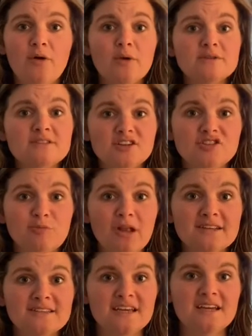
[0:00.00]
and it was such a
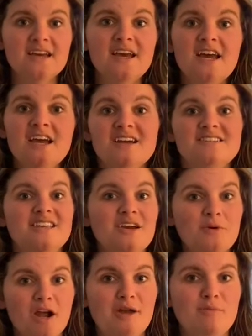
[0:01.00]
blessing because they
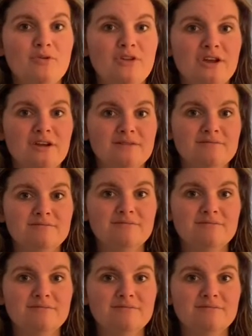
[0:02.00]
were able to